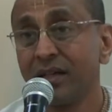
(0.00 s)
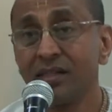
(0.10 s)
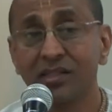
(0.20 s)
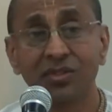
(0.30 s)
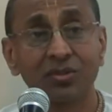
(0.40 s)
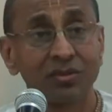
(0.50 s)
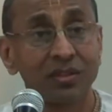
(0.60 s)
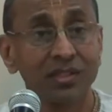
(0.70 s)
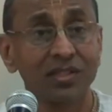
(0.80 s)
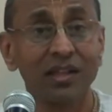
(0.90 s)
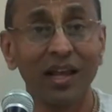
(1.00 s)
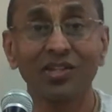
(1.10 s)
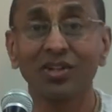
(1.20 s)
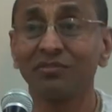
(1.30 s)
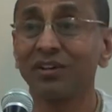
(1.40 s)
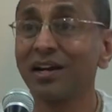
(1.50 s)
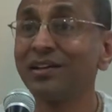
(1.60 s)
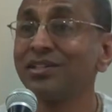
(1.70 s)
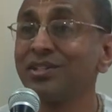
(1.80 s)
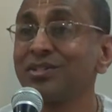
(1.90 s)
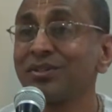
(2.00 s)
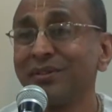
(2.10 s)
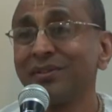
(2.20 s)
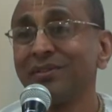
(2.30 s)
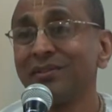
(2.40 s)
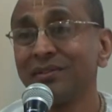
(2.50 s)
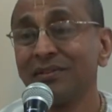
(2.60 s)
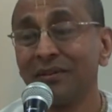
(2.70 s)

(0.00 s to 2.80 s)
This is the nature of a conditioned soul.